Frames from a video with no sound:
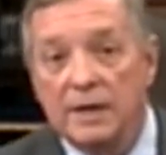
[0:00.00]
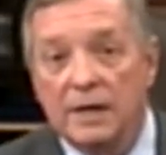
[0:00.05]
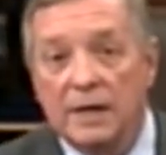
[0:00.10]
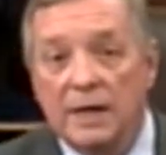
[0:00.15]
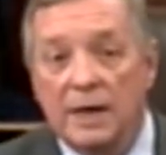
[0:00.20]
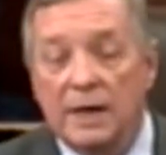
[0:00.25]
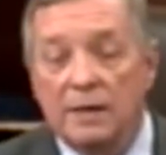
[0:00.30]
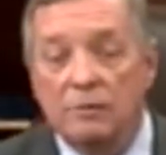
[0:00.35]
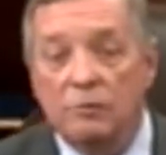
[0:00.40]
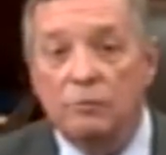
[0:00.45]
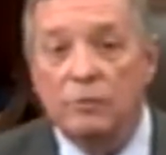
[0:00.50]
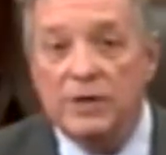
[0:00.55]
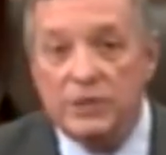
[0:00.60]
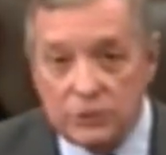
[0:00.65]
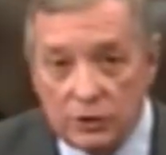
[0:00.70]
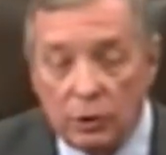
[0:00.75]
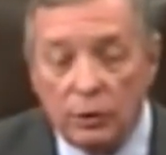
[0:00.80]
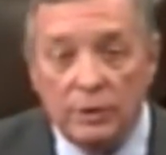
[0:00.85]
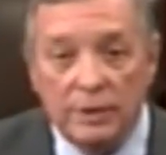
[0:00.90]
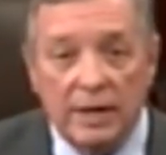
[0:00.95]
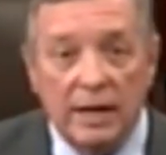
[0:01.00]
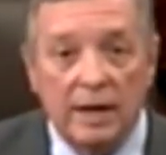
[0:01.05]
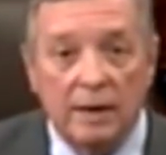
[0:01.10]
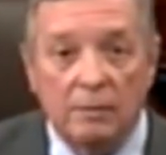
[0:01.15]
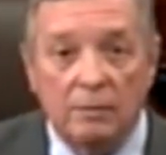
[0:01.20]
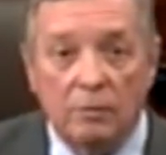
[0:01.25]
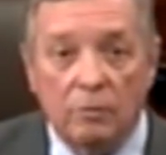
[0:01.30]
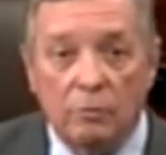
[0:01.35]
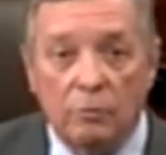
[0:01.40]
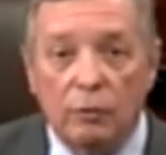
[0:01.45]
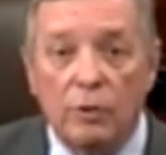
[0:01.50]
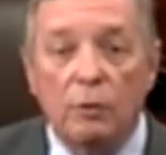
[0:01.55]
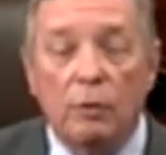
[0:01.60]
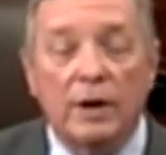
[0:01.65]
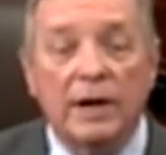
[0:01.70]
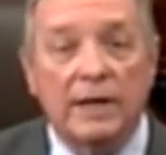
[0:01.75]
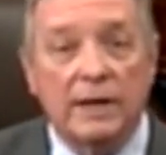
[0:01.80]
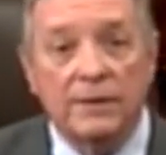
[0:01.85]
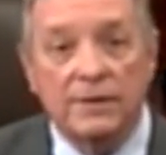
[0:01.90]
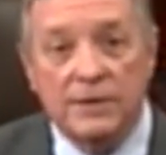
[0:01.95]
And we told him we
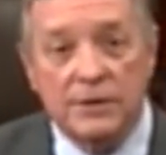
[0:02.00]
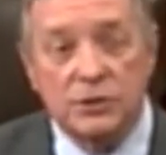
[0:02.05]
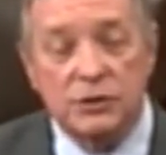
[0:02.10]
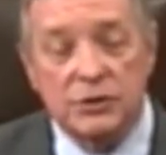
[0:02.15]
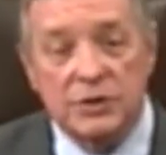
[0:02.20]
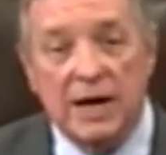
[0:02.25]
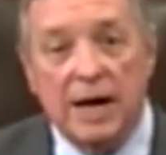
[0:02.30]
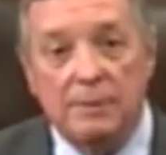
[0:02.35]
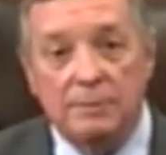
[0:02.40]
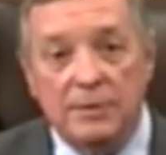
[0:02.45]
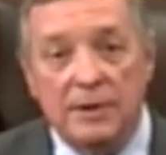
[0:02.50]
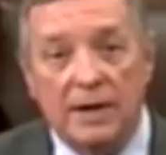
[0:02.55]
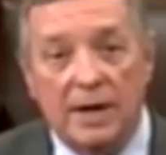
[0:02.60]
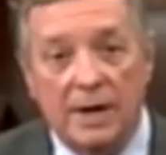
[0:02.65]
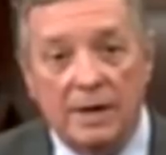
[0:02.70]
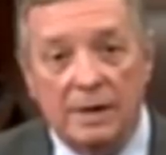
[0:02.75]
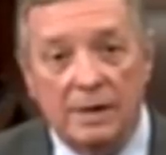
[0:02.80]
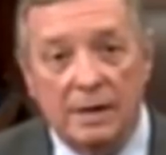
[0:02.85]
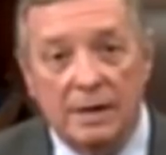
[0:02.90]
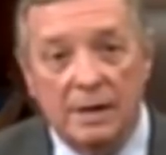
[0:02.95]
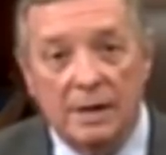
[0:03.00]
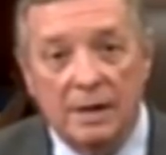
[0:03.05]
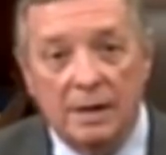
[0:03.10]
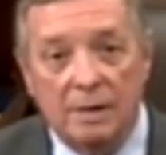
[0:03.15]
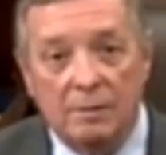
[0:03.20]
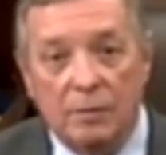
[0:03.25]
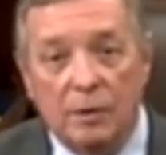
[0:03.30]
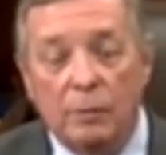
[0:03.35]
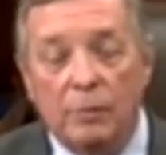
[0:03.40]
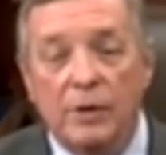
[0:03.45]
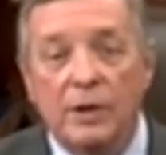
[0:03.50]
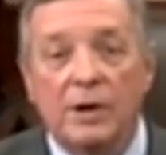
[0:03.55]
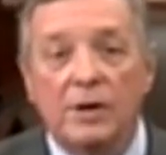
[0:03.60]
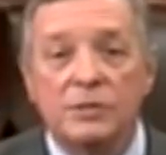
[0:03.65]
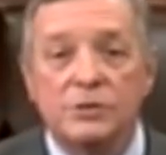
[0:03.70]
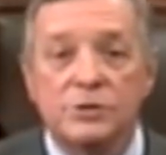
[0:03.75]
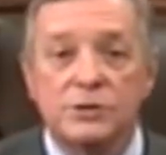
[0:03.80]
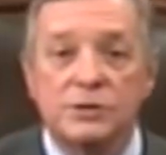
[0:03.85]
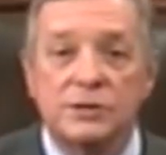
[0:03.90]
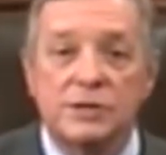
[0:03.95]
want to get this job done. But we
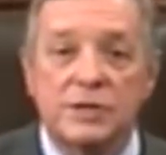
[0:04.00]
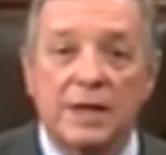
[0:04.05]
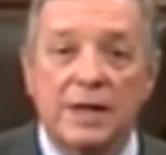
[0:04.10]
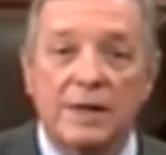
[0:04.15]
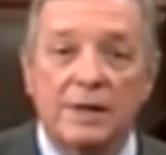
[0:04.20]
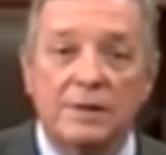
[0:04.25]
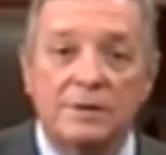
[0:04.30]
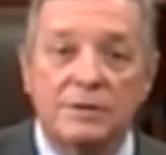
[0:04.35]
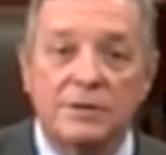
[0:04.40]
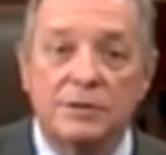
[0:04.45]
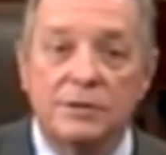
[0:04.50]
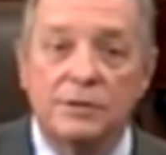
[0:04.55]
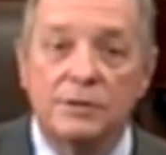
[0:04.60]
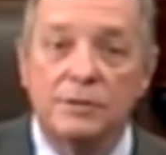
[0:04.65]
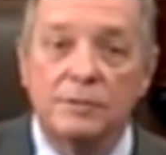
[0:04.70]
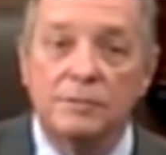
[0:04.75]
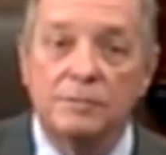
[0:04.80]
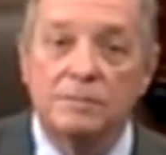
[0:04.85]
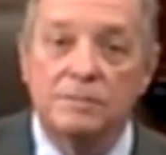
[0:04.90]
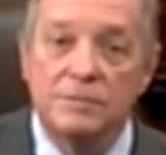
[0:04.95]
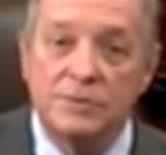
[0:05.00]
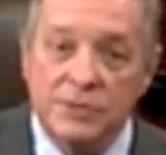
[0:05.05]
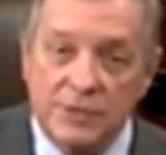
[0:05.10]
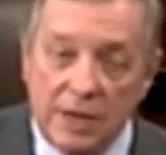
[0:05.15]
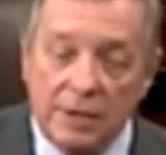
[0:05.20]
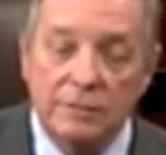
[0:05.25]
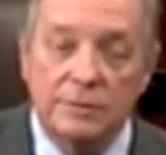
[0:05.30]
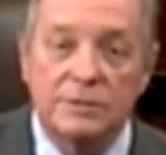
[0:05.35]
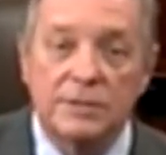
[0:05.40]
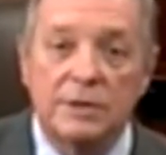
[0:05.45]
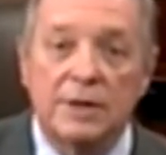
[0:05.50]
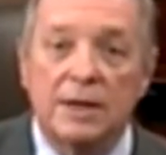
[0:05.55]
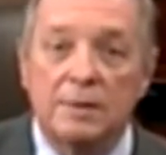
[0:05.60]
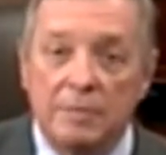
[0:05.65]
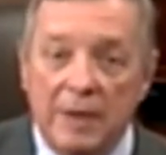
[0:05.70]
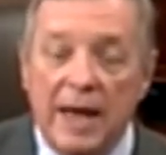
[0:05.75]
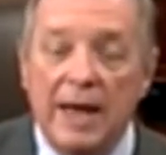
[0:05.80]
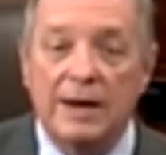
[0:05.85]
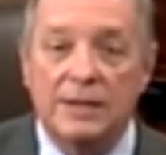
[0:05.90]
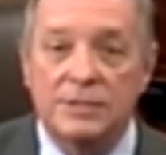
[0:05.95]
also said to Secretary
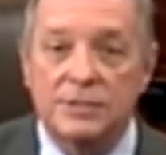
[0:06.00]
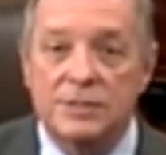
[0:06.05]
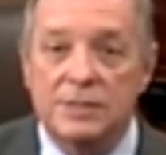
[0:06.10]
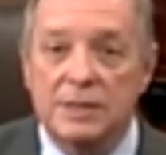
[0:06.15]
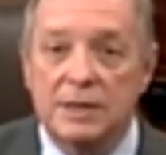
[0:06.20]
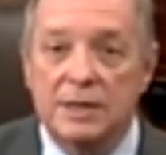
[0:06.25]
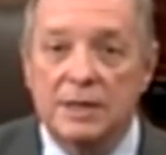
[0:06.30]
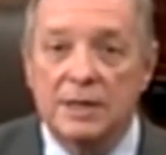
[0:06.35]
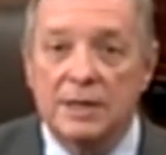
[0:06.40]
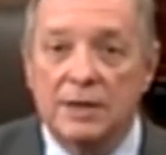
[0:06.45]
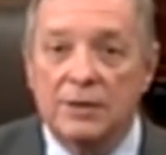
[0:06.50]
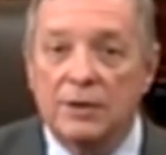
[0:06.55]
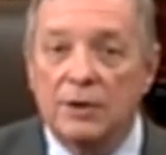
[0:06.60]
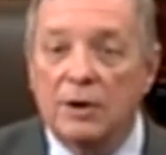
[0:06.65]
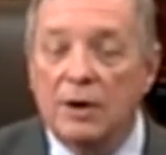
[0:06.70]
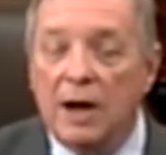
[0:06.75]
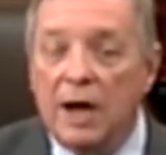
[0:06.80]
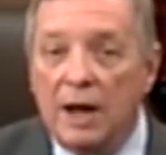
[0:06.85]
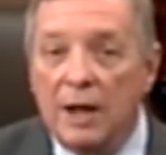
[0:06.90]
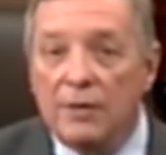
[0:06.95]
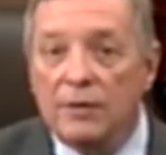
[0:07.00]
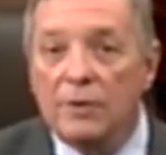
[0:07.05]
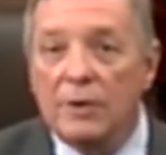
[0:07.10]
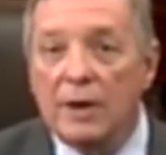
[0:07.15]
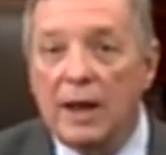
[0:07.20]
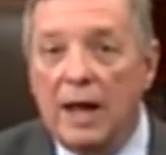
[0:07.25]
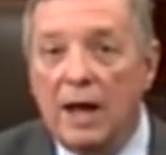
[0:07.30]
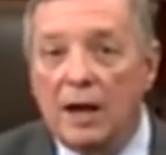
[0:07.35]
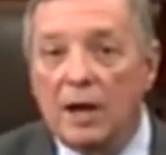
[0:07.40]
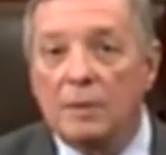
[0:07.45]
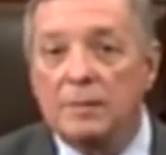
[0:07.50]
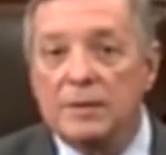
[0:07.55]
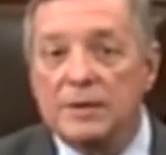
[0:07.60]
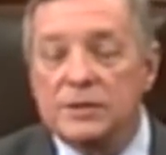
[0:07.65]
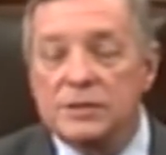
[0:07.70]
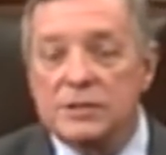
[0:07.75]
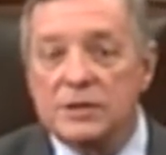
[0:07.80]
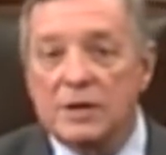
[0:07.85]
Mattis, there are other elements